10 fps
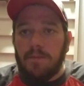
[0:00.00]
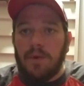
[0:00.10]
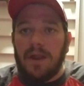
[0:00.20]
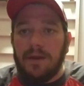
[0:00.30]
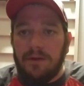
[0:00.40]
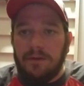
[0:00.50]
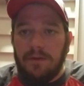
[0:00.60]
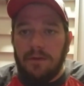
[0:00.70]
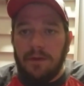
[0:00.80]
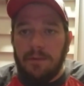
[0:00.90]
brand new
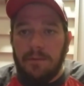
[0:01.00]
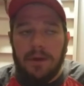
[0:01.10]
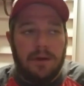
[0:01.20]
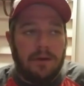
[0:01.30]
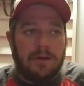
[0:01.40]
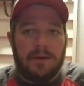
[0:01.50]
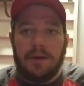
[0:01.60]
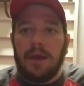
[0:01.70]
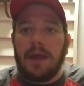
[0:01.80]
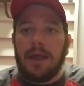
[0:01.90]
to it, but
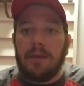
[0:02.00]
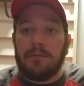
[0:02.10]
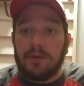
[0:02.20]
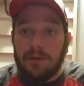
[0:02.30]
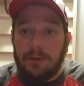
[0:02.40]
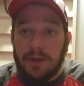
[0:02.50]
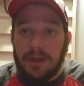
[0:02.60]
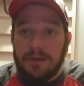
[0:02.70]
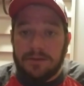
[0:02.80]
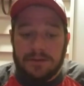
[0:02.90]
I am
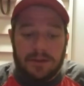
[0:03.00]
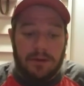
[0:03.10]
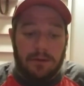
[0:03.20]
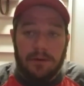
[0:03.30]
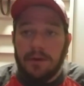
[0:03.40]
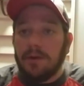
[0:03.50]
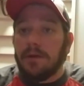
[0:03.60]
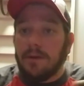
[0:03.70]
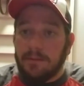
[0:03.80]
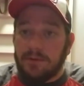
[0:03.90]
learning, so
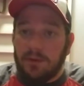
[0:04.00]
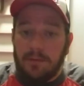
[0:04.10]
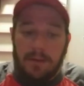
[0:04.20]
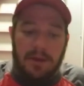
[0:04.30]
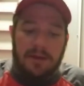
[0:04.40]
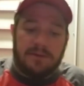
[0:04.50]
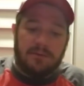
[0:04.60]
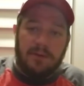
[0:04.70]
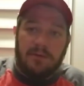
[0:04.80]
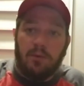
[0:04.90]
I'm doing my best
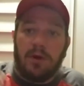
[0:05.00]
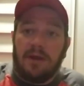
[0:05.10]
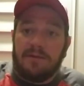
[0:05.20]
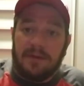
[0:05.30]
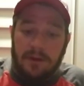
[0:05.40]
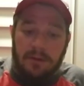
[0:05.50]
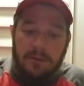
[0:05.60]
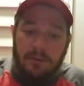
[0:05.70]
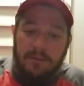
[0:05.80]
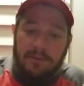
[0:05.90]
with what I've seen
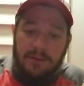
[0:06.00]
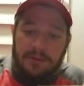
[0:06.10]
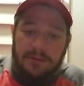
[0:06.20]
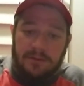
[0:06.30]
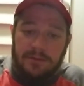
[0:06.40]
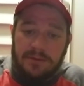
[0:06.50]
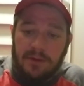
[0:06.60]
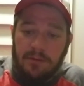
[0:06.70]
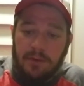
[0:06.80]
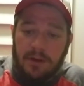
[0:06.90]
other reviewers do.
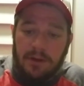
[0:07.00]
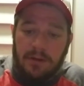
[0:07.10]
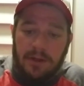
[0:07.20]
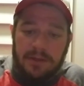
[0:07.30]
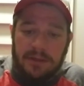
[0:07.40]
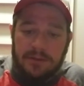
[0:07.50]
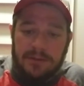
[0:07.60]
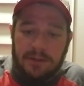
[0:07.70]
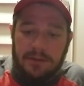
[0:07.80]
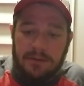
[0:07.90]
So we're going to go ahead and
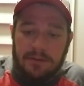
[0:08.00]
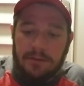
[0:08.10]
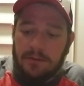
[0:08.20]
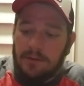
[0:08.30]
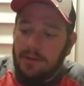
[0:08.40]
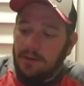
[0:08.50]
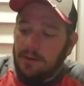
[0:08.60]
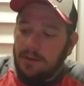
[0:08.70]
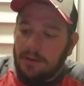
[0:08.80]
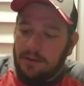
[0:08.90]
toast it.
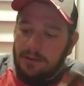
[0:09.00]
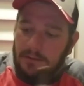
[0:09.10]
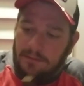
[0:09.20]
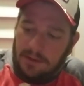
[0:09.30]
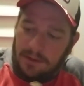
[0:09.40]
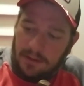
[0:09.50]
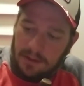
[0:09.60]
Let me